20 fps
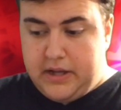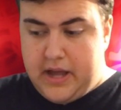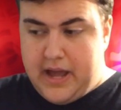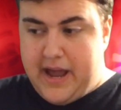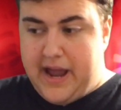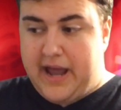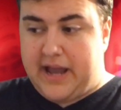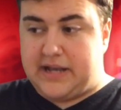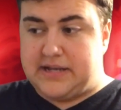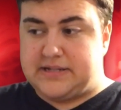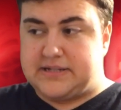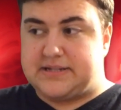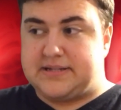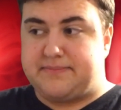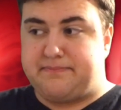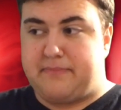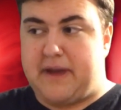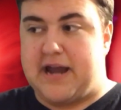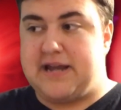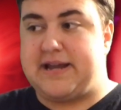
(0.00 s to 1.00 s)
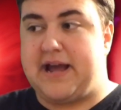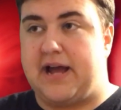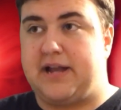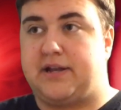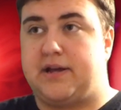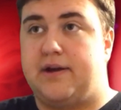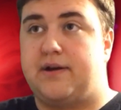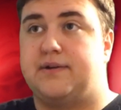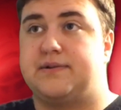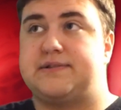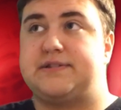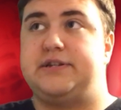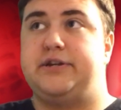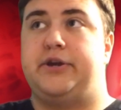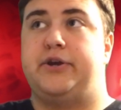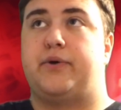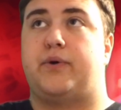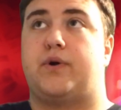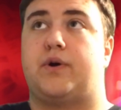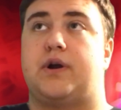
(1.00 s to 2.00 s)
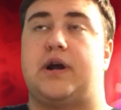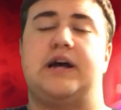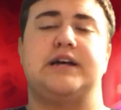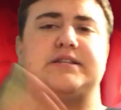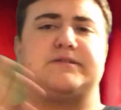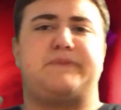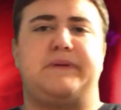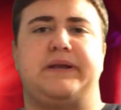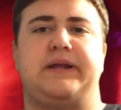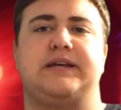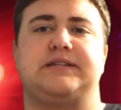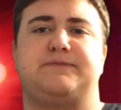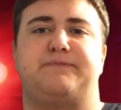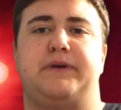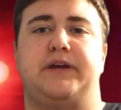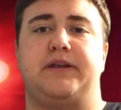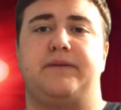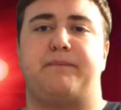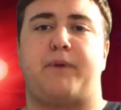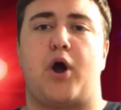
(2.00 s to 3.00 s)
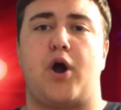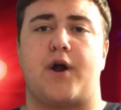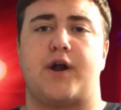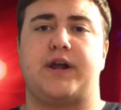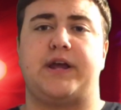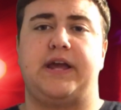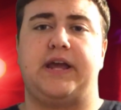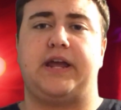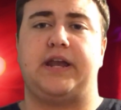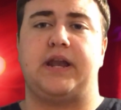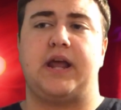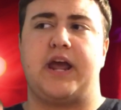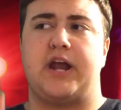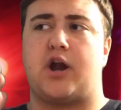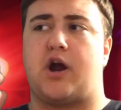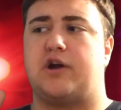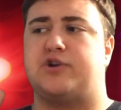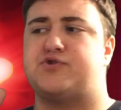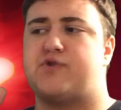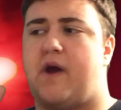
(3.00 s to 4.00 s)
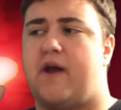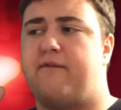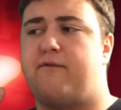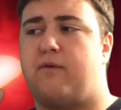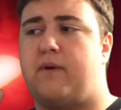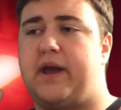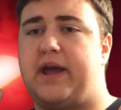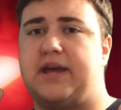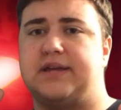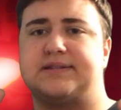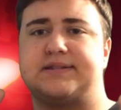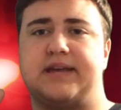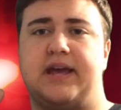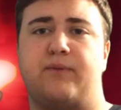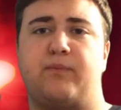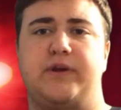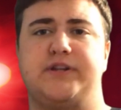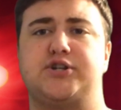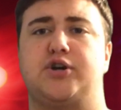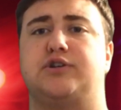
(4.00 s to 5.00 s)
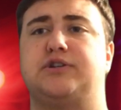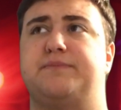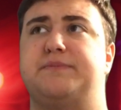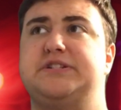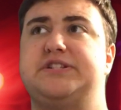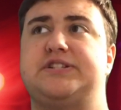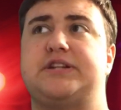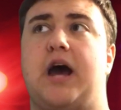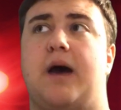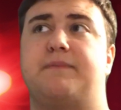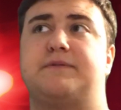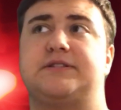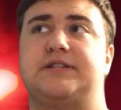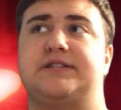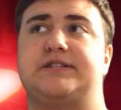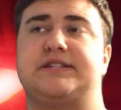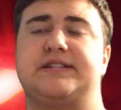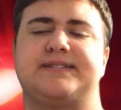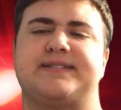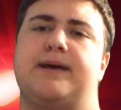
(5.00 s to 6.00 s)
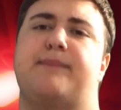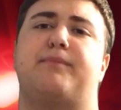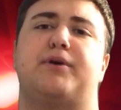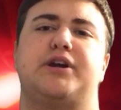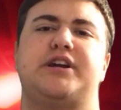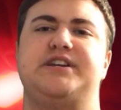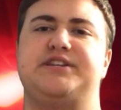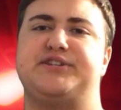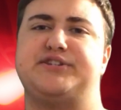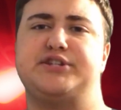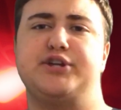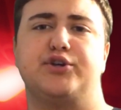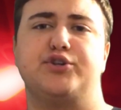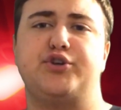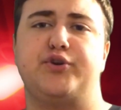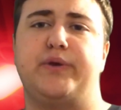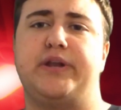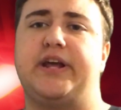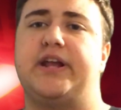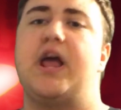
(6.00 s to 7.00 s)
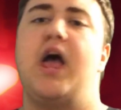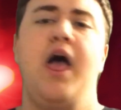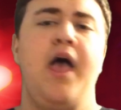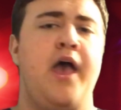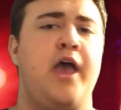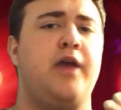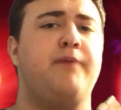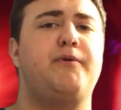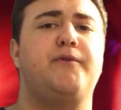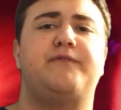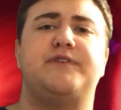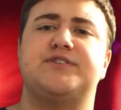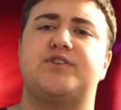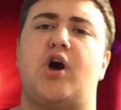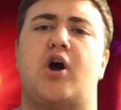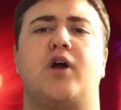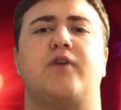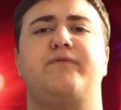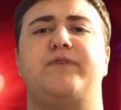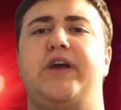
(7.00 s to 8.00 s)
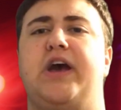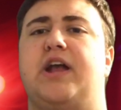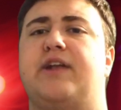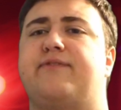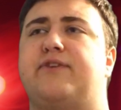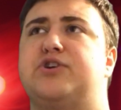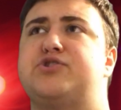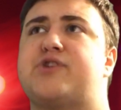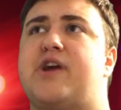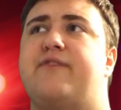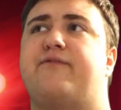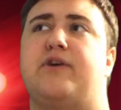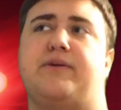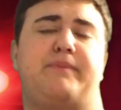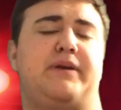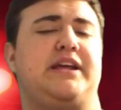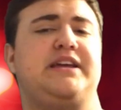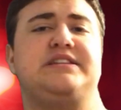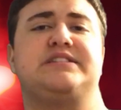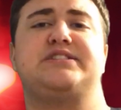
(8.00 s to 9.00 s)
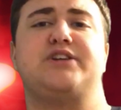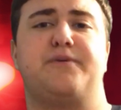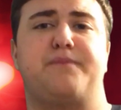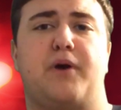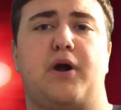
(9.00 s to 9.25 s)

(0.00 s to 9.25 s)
And my dad goes, your husband has been parking in our driveways, and we told him to stop since December. He's still doing it. He moved his RV out of our driveway, but he's still